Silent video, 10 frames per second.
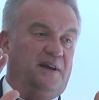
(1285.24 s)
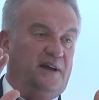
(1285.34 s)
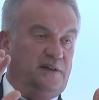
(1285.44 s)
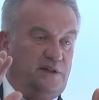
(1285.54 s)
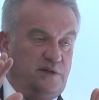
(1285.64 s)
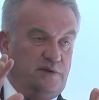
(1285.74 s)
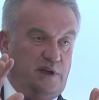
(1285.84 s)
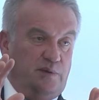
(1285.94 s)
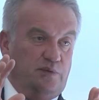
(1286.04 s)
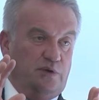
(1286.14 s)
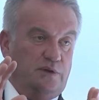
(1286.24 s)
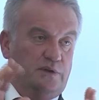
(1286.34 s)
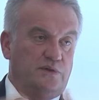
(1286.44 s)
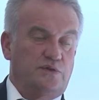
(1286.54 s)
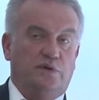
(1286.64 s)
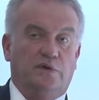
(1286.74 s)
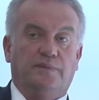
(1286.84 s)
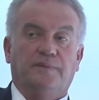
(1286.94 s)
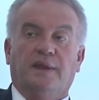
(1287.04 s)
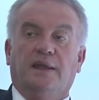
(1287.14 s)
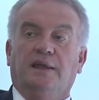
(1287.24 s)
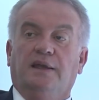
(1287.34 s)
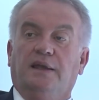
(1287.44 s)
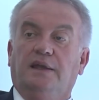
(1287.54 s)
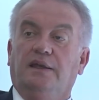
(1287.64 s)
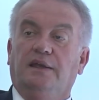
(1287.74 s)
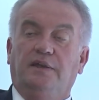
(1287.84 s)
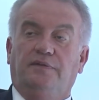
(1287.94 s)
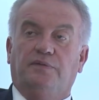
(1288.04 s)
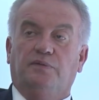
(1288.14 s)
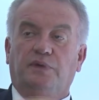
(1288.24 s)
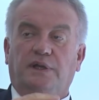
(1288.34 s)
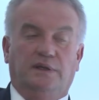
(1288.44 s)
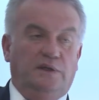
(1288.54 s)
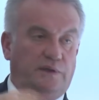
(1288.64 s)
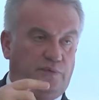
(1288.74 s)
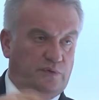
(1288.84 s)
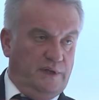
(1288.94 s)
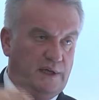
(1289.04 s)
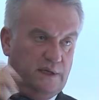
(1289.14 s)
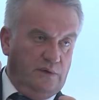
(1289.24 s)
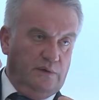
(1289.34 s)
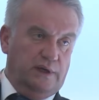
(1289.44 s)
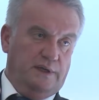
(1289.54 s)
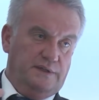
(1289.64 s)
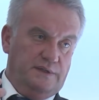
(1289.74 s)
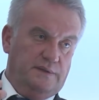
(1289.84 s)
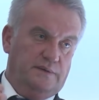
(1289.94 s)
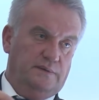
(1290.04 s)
And this is very important. So if you take out larynx,